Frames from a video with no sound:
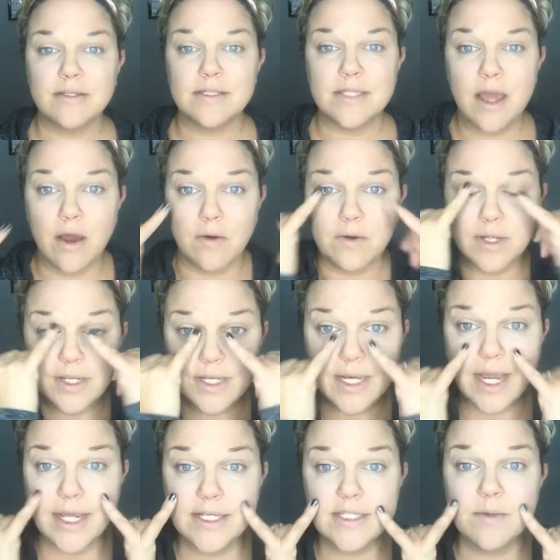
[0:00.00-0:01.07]
So
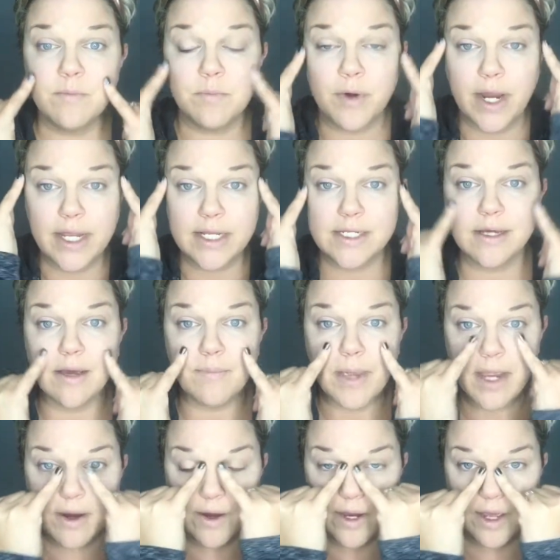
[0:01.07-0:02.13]
nice brightened up
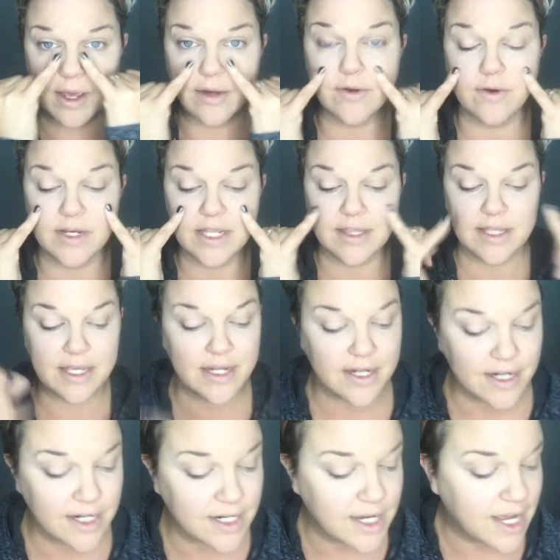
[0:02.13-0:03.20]
area underneath
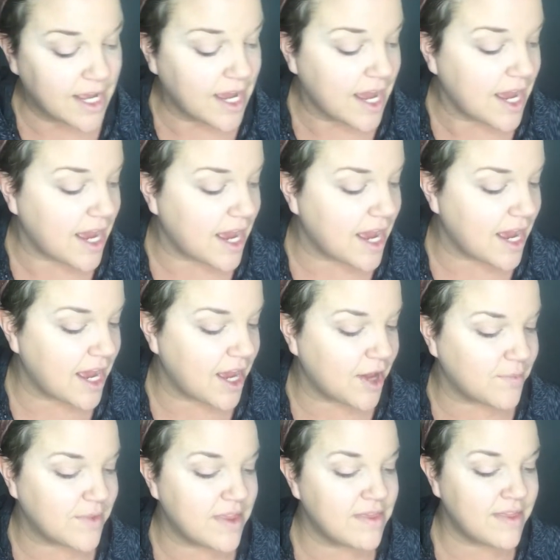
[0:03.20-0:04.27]
here.
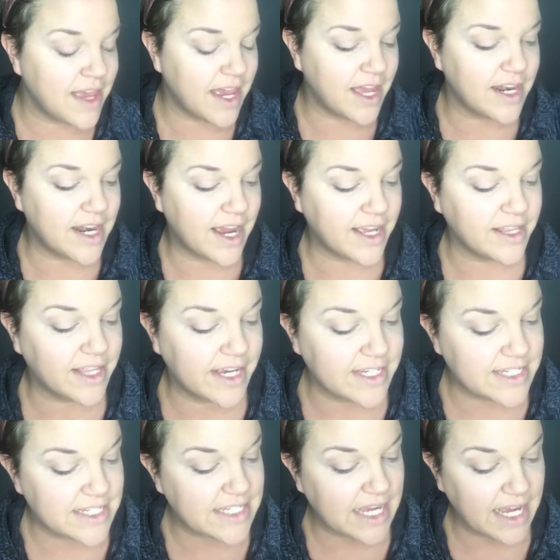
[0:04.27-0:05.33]
Then I
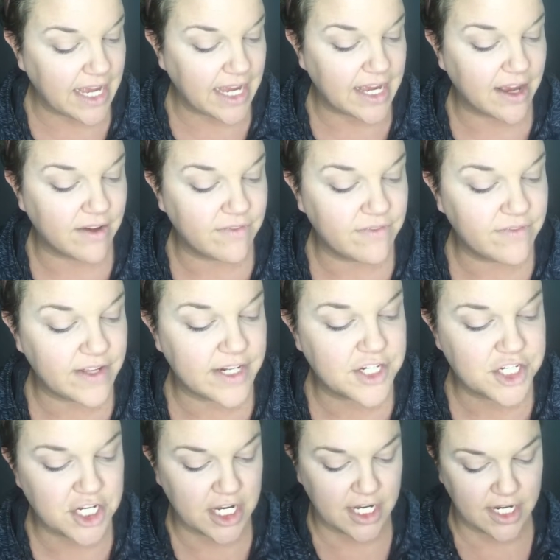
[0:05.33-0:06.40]
like to take a
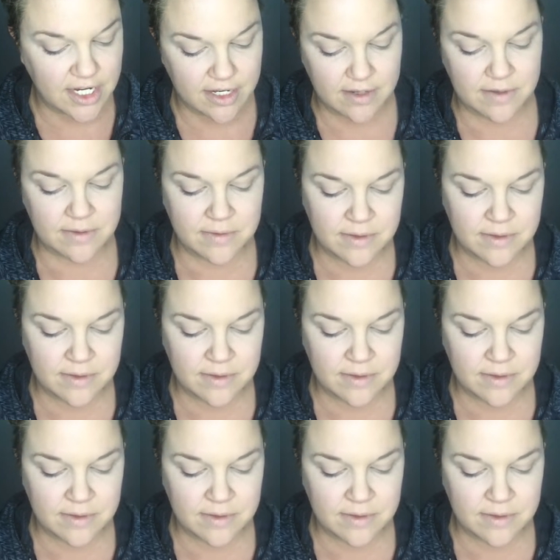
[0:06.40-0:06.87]
finishing